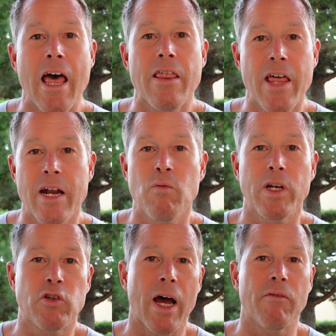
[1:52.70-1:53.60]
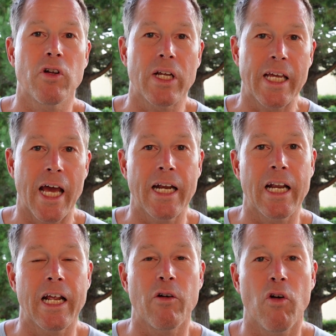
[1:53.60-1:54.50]
Then we traveled again
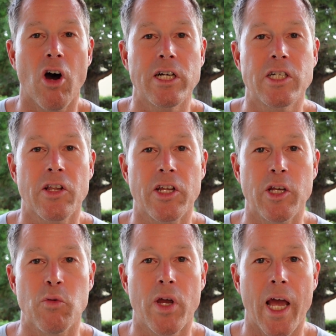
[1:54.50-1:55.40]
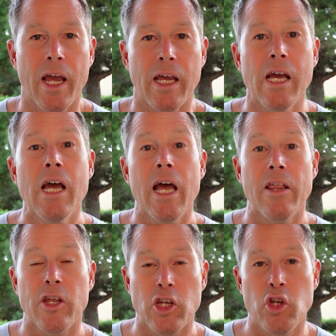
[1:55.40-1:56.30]
later on to the UK.
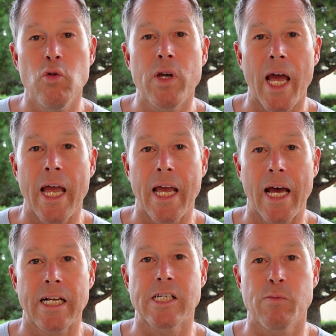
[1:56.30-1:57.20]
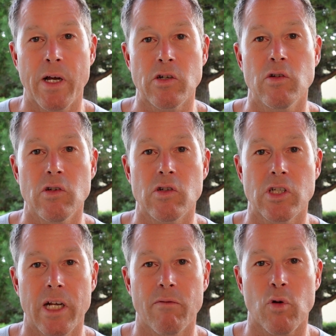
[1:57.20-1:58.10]
The UK had a special
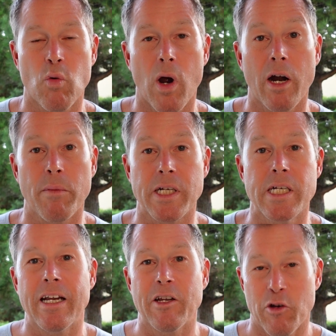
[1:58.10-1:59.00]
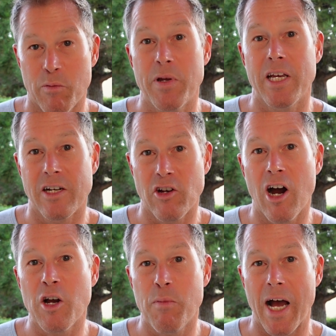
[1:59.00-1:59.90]
set of requirements. European
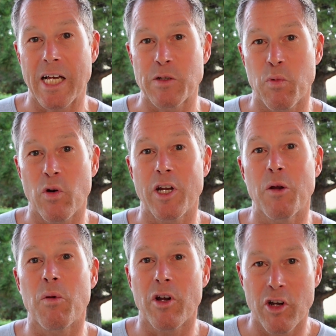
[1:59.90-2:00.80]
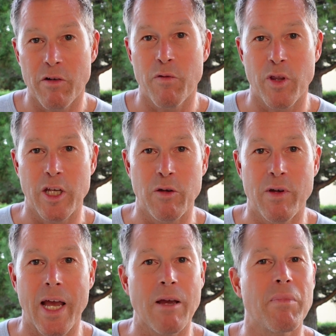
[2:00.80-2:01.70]
dog passport, you were good for the
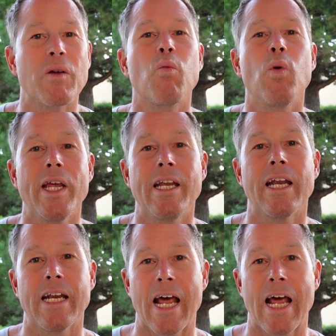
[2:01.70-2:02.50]
UK, but we didn't